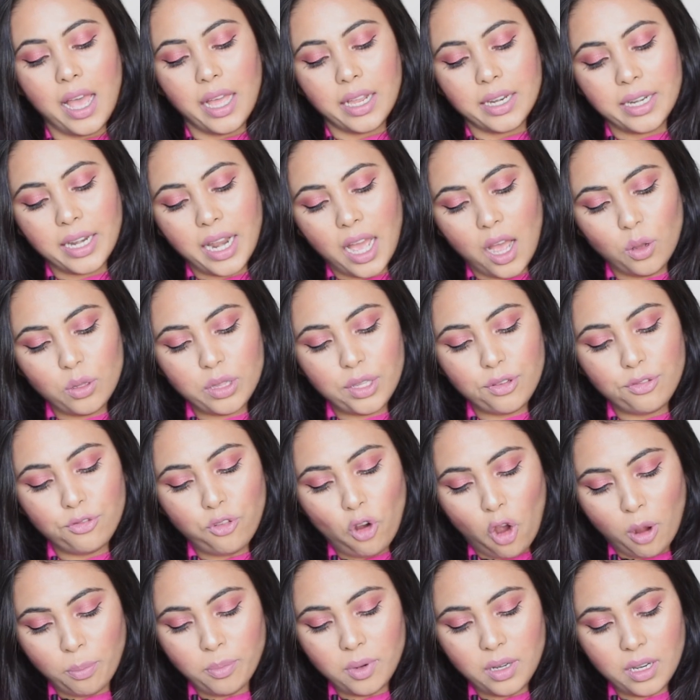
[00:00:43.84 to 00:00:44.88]
Now the
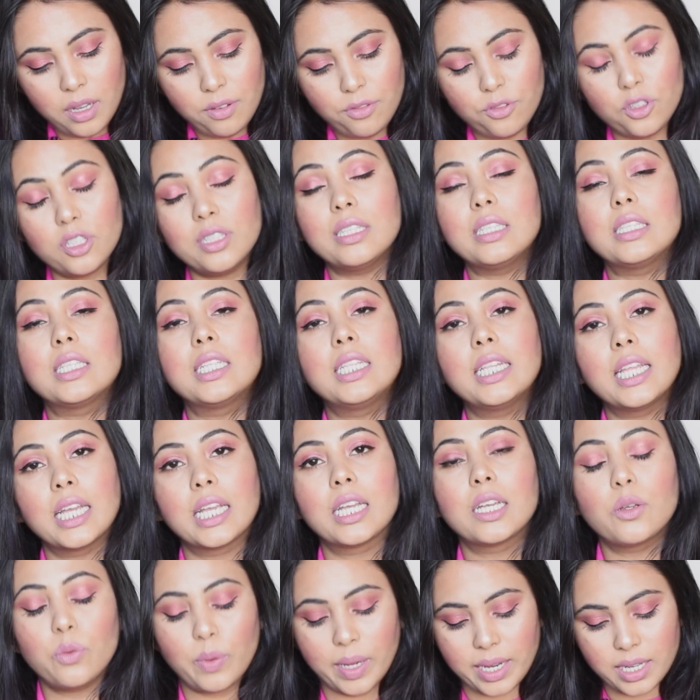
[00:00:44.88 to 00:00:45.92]
formula for this
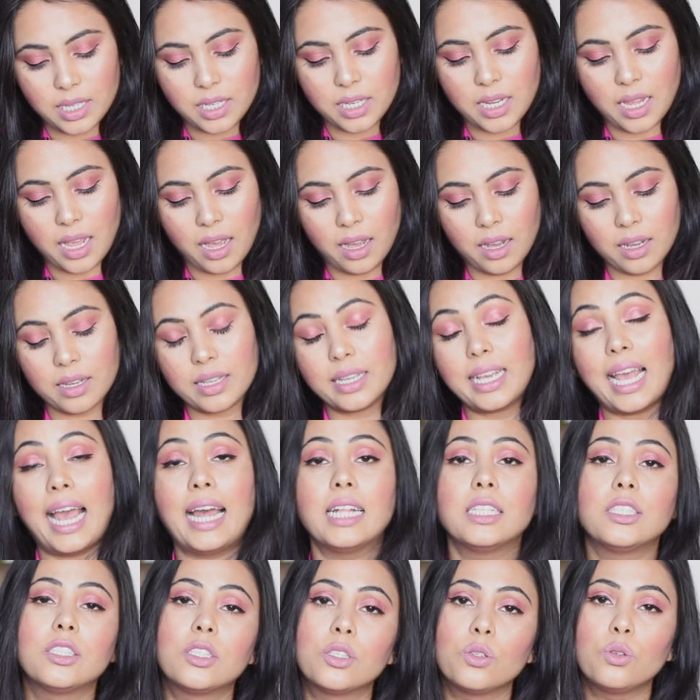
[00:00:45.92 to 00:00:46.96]
liquid
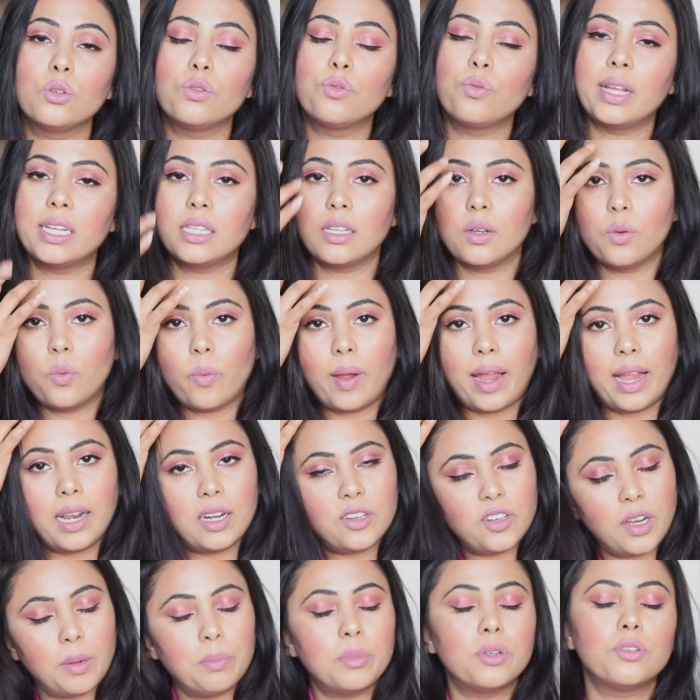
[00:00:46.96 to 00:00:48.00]
catsuit Wet n Wild
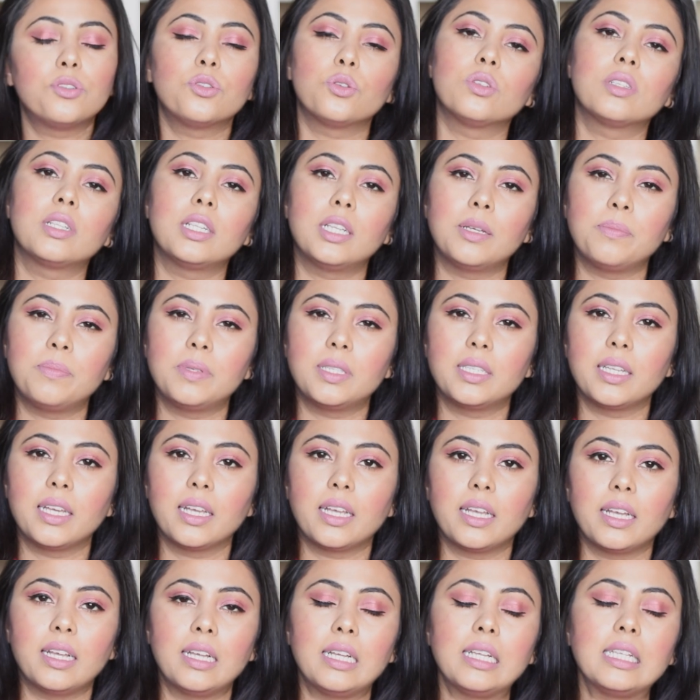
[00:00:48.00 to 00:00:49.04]
Rebel Rose lipstick
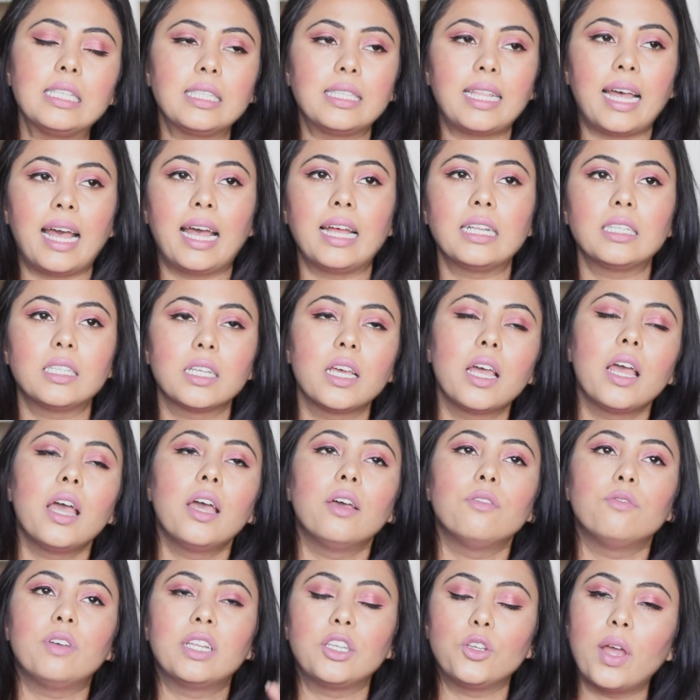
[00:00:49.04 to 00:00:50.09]
is that
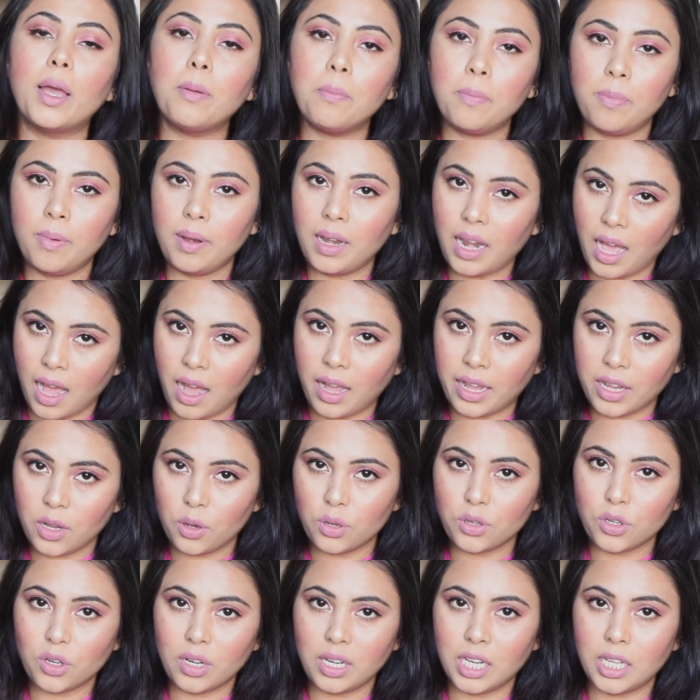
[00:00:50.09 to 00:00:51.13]
when you apply
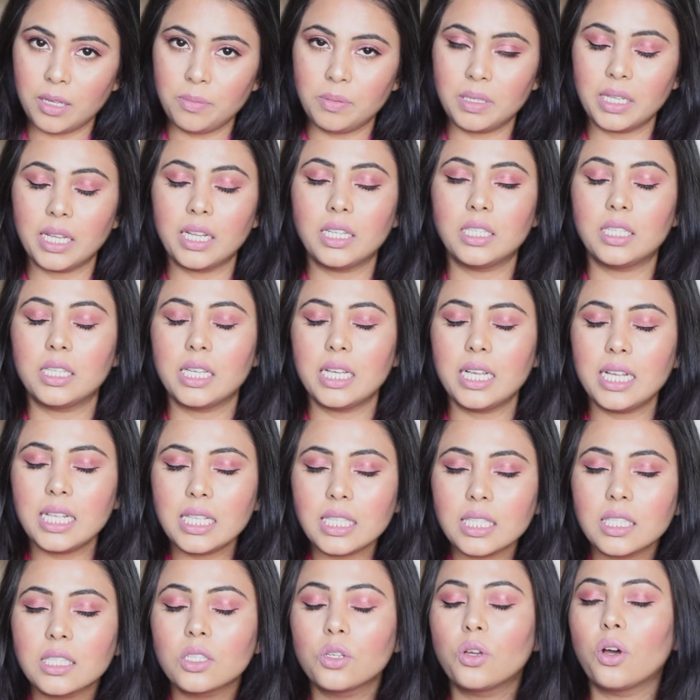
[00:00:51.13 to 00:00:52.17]
on your lips, it is
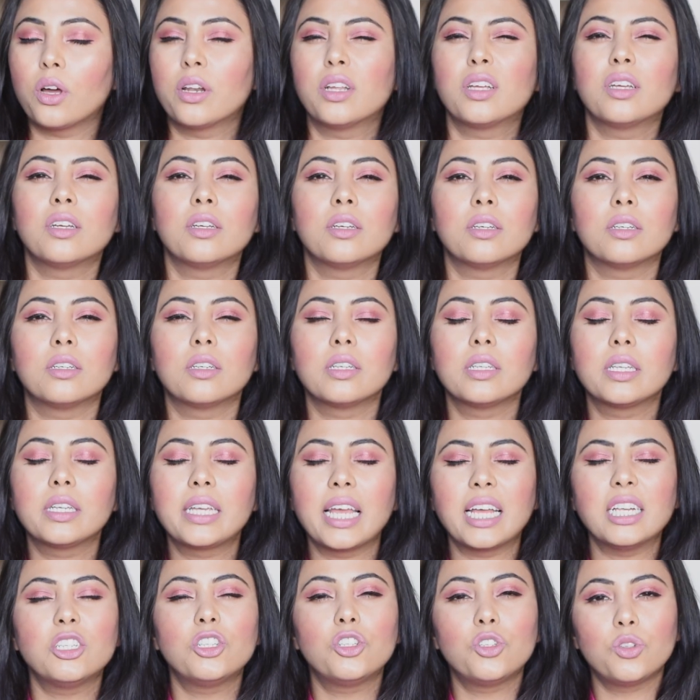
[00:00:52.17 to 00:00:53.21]
gonna
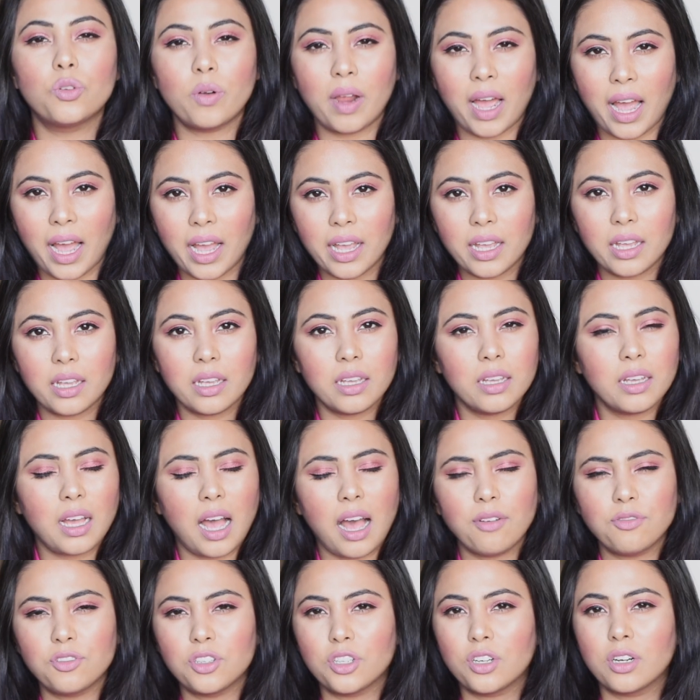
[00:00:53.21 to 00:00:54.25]
get dry
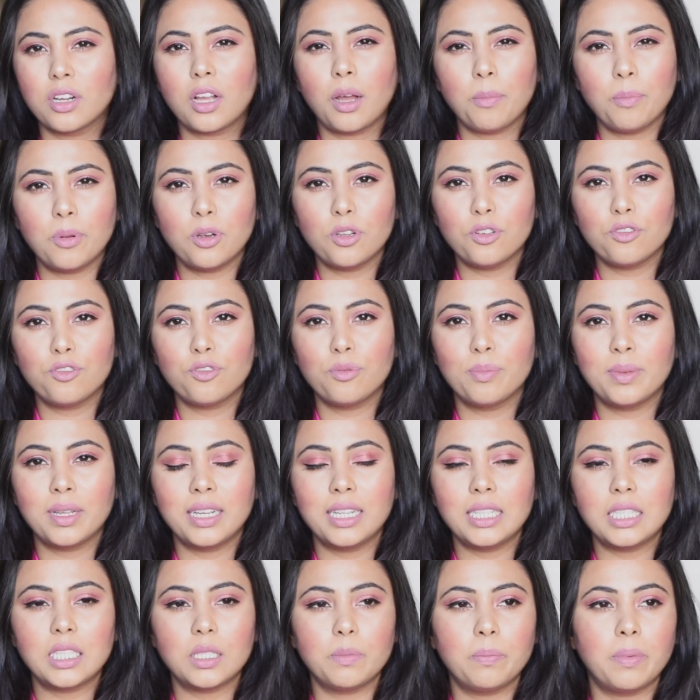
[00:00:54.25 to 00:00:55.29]
after a couple of
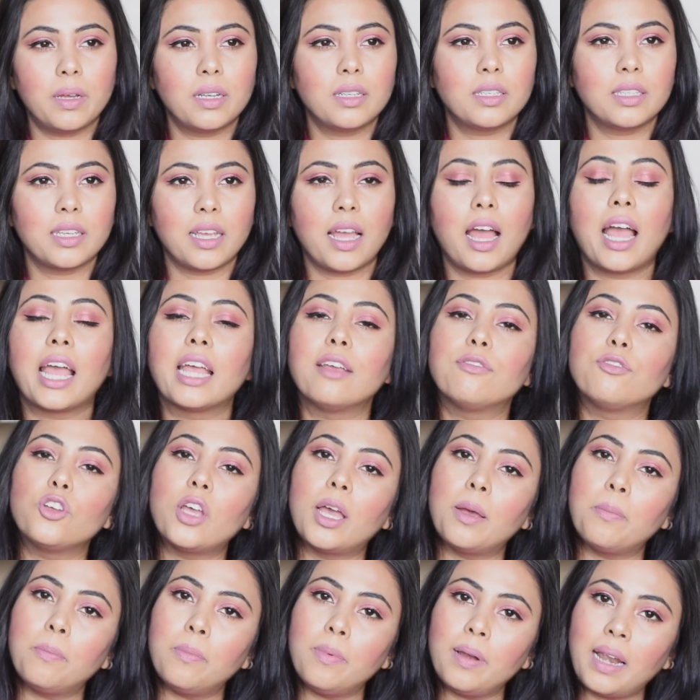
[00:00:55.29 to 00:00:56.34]
minutes, but yeah, if you
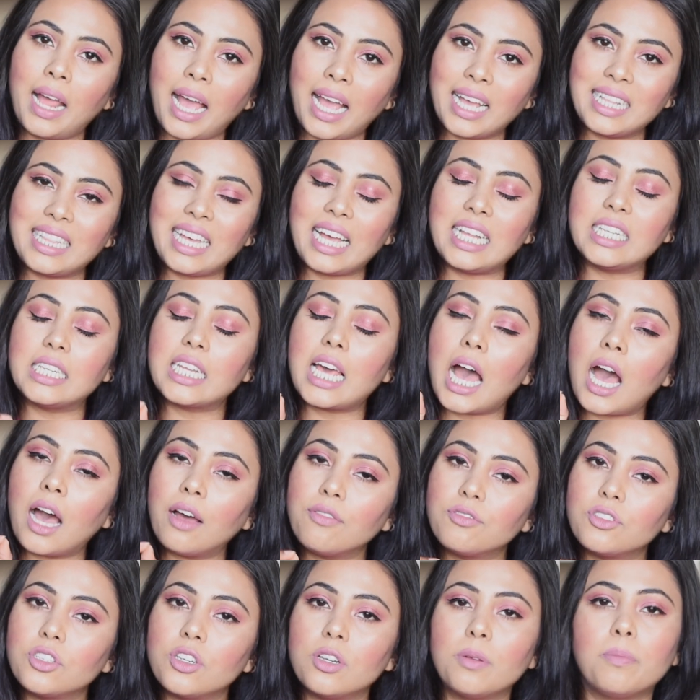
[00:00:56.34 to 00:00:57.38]
apply that
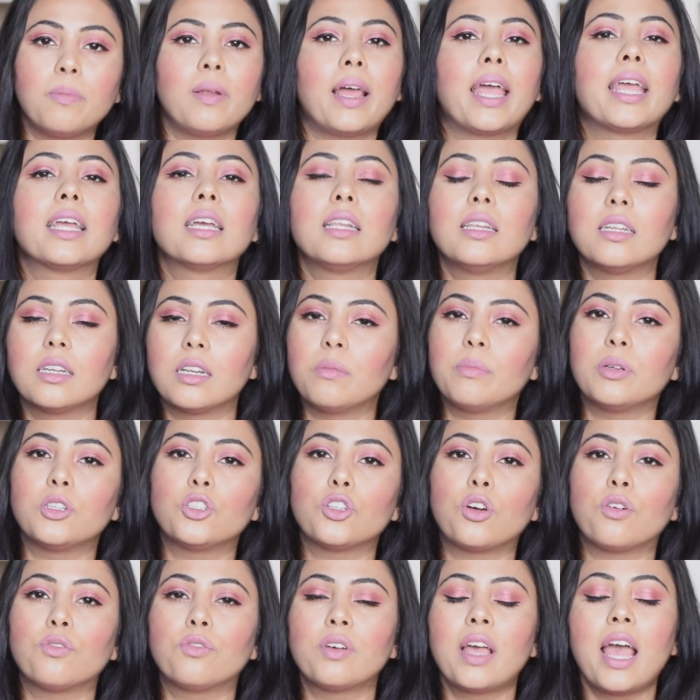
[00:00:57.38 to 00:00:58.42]
after applying a little bit
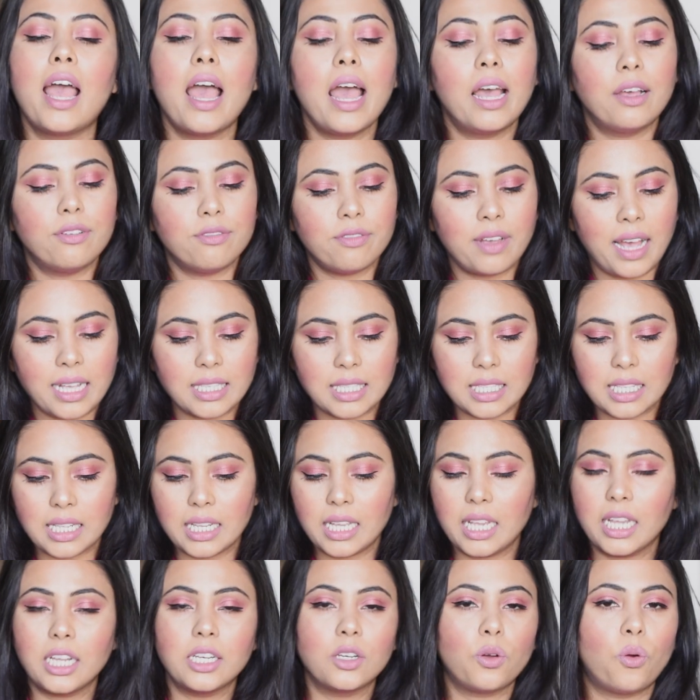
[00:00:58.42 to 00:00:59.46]
of
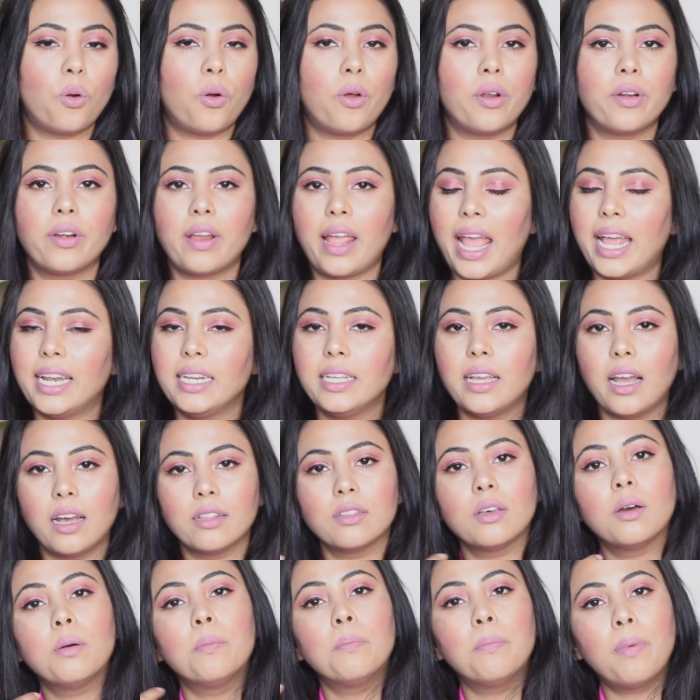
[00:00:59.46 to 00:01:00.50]
Vaseline or any
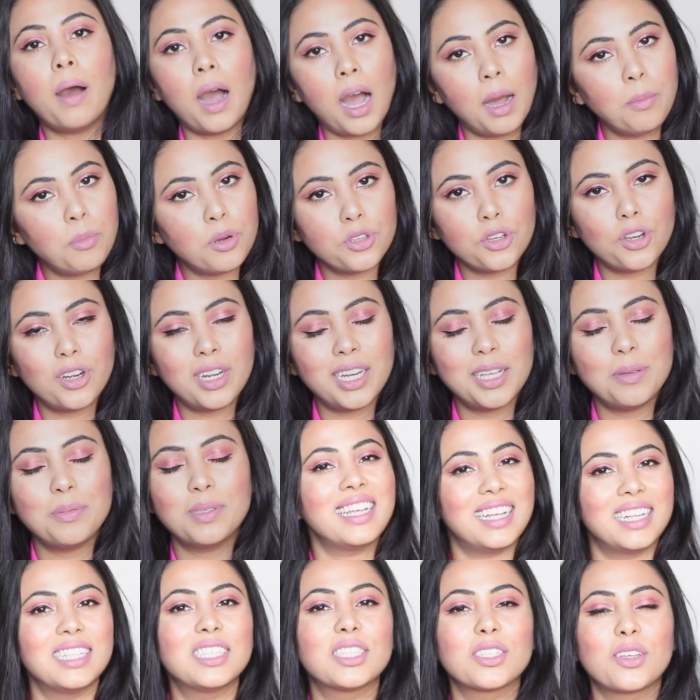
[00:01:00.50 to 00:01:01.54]
other balm on your
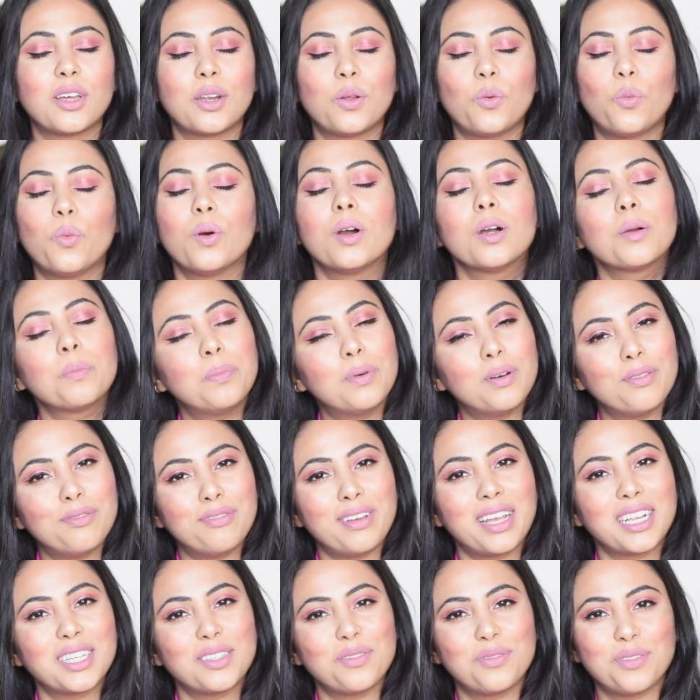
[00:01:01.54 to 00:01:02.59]
lips, it's gonna work
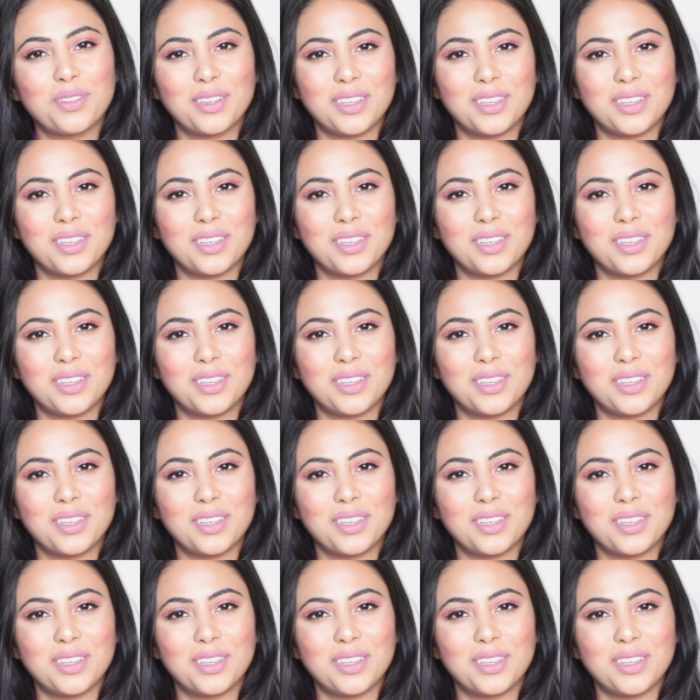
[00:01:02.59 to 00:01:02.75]
perfect for